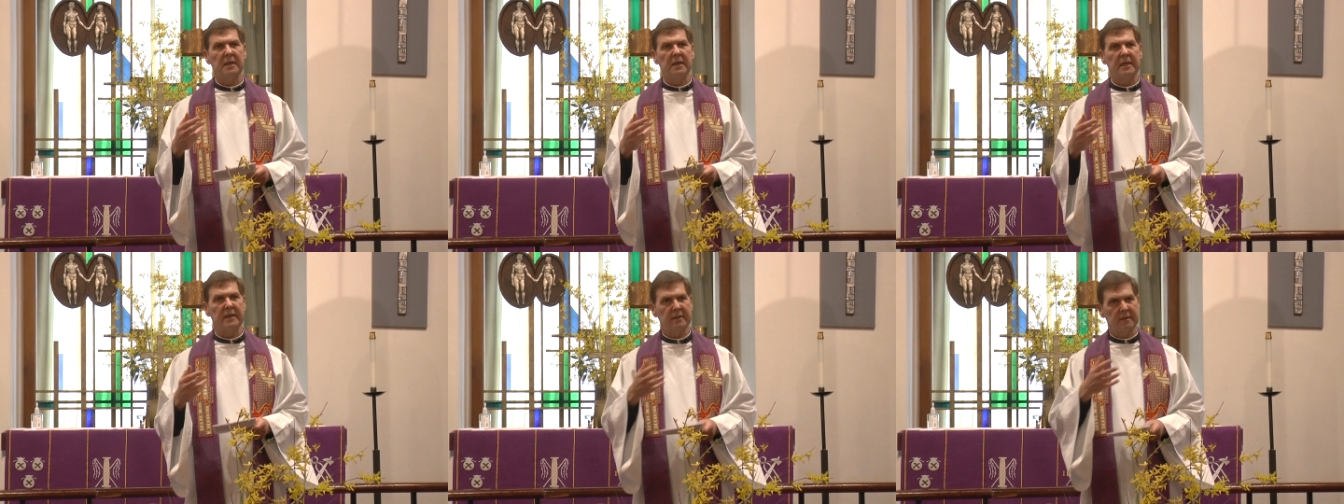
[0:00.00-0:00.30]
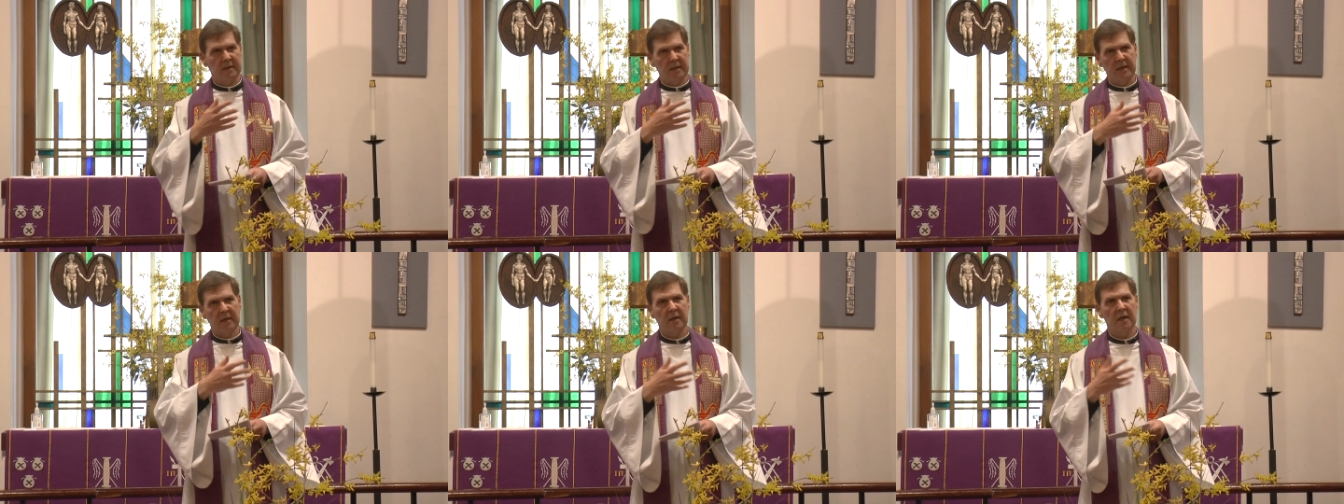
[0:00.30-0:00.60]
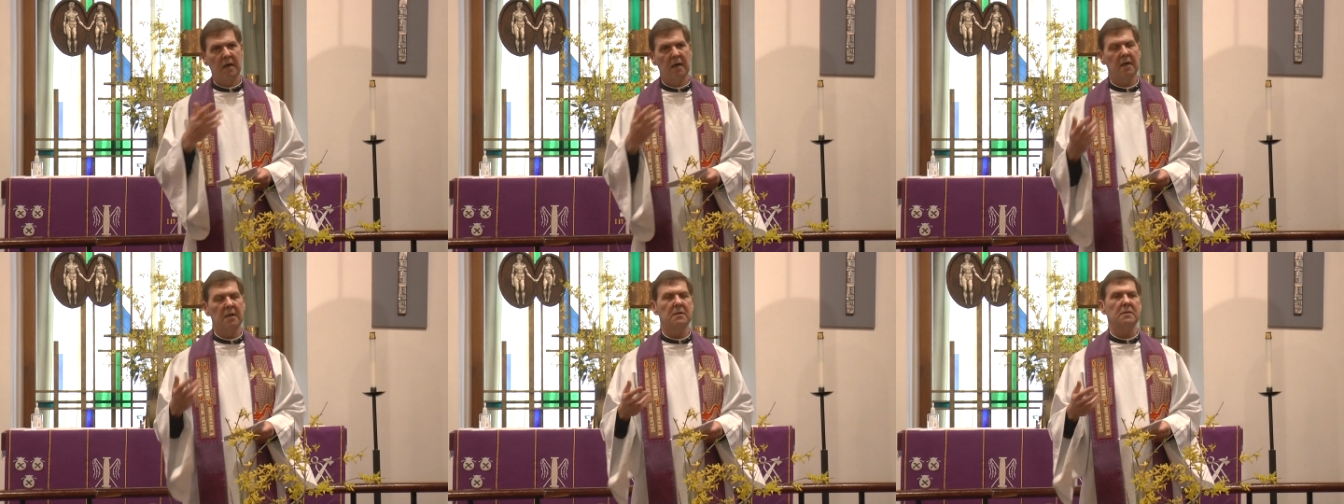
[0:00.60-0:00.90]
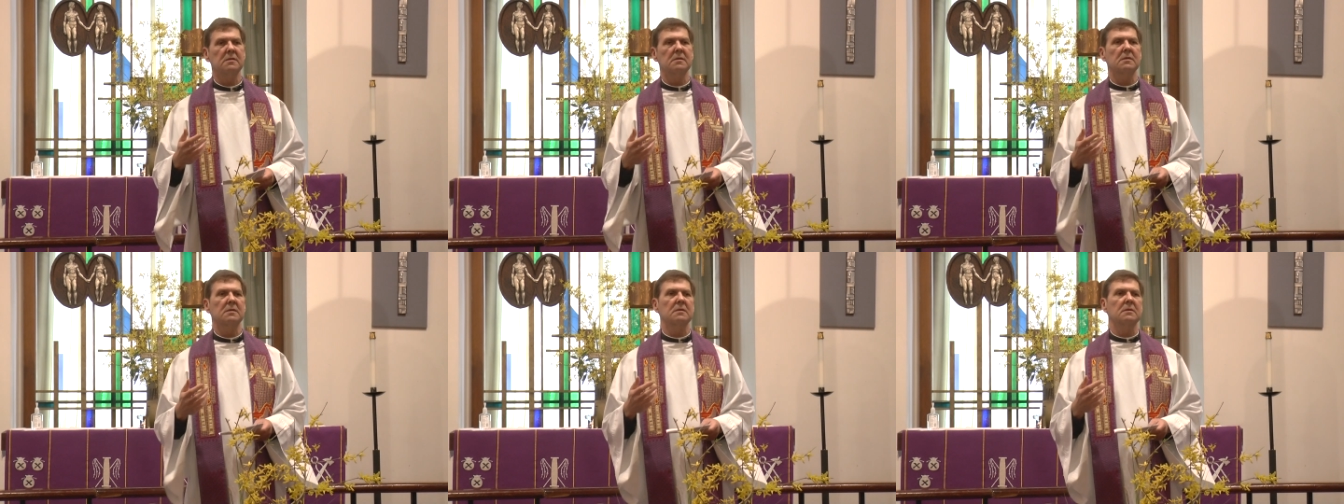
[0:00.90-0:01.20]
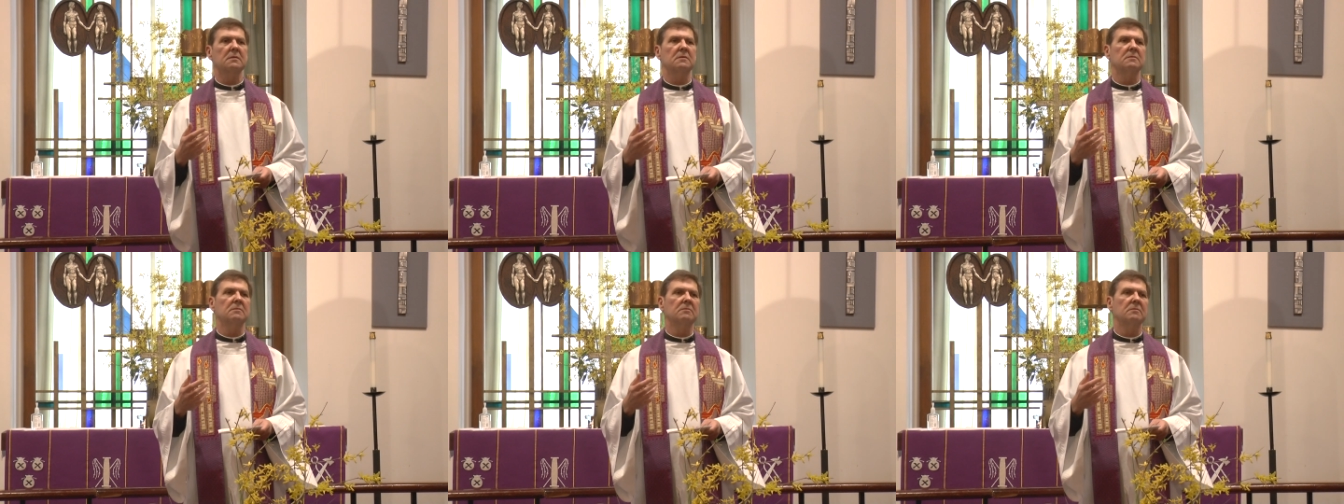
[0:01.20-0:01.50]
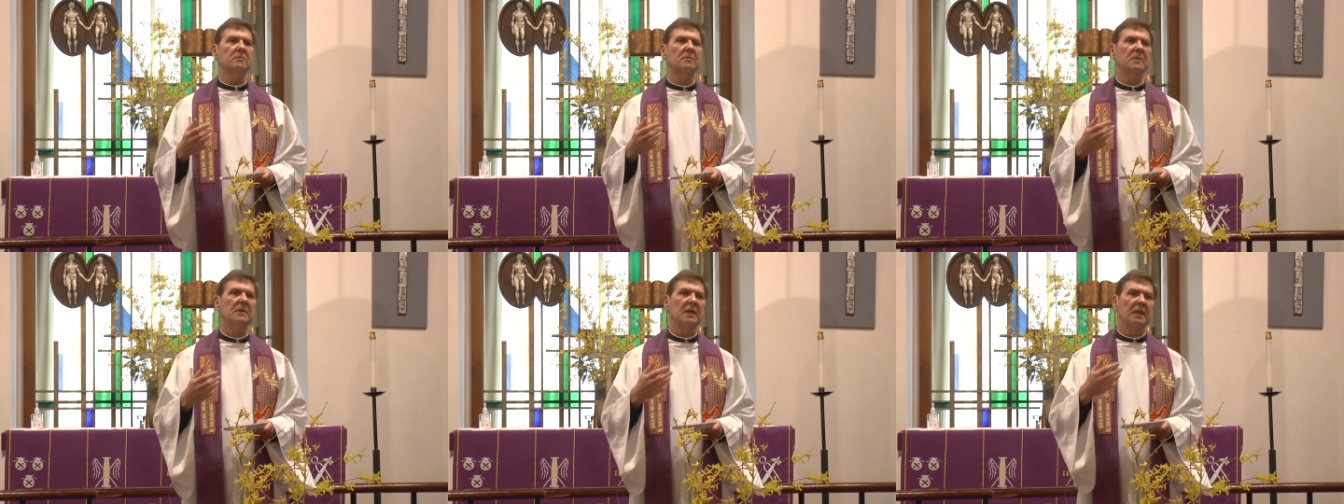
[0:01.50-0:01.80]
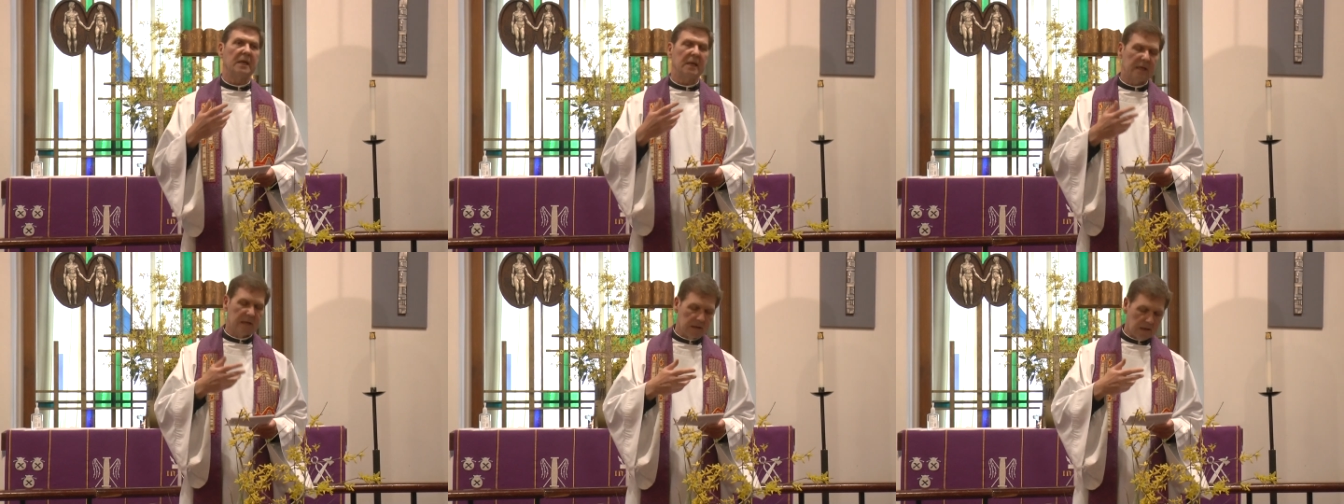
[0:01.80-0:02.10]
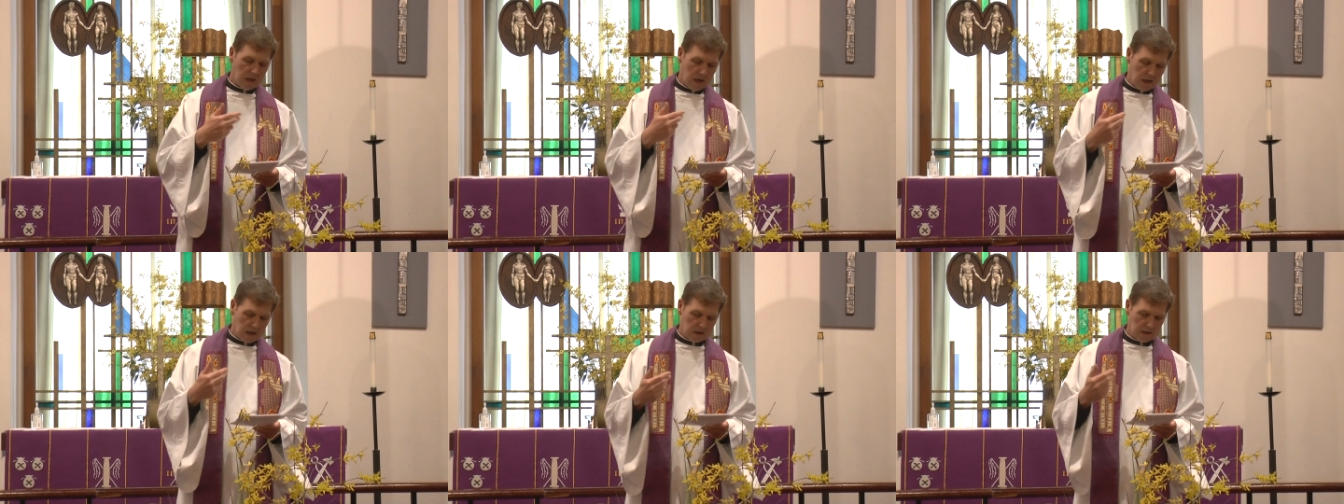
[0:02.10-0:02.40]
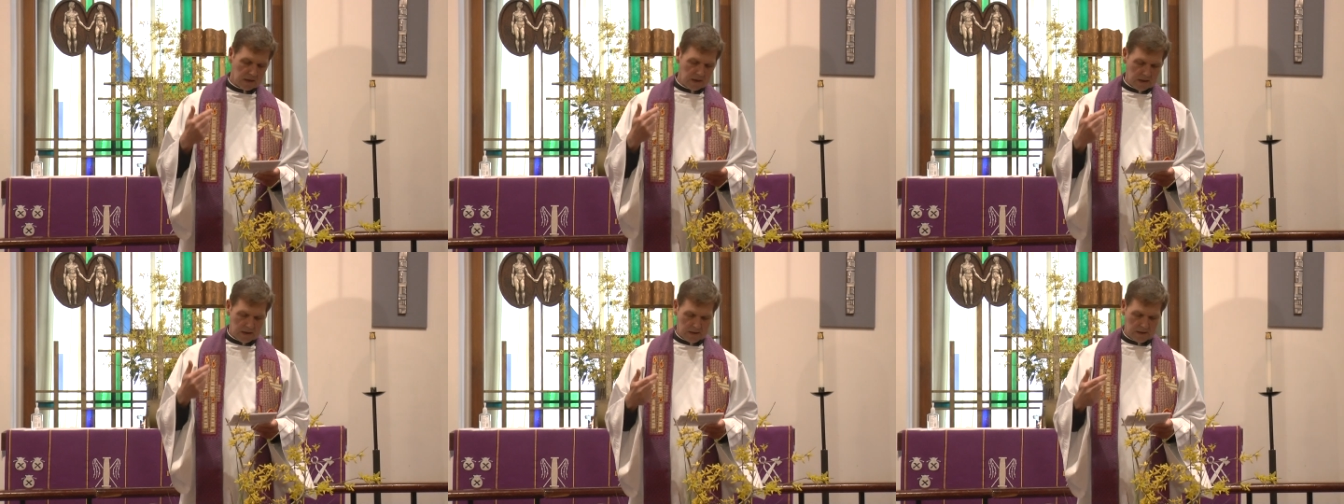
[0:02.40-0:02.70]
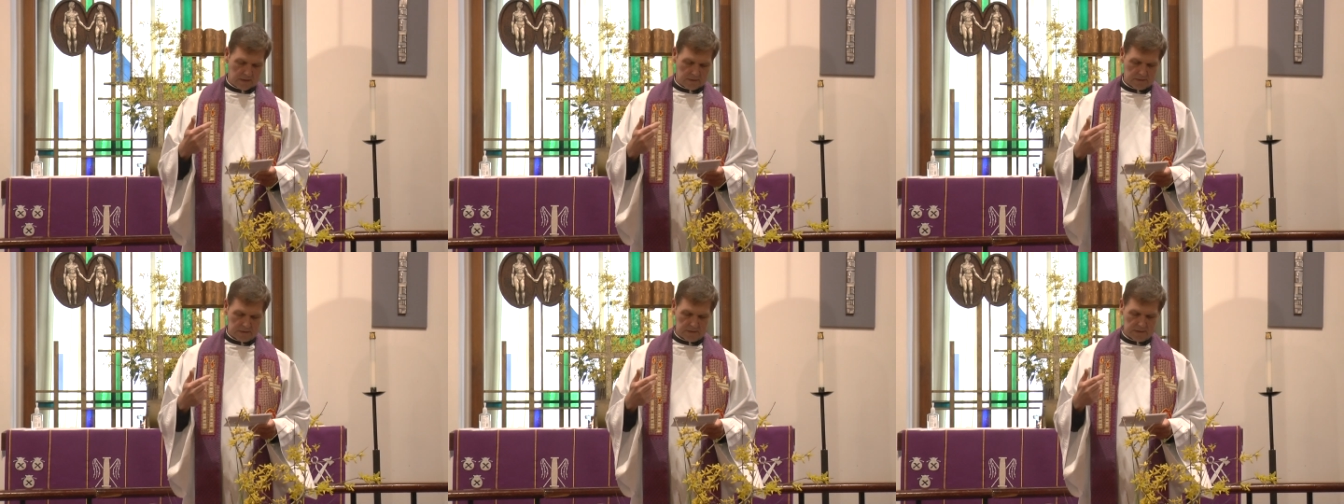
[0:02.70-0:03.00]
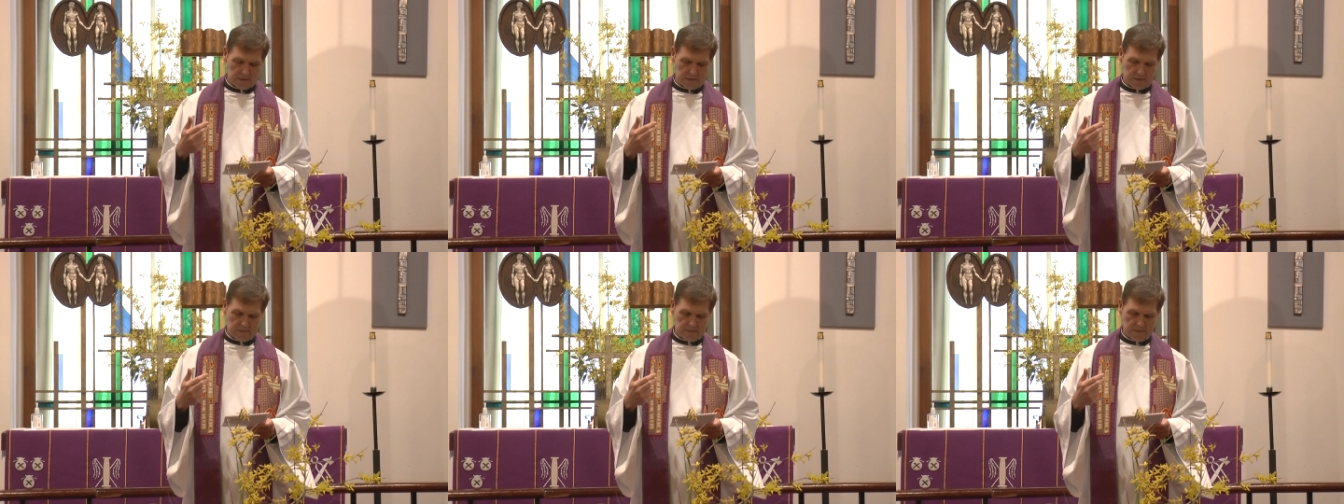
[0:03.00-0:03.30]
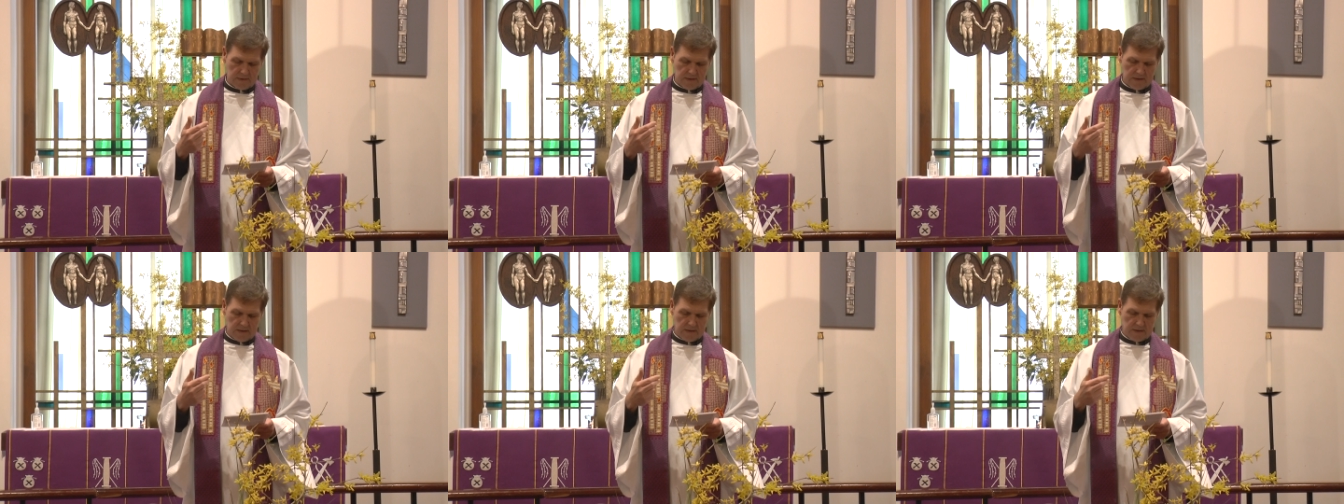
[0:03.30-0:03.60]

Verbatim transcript: in their hearts, in our hearts,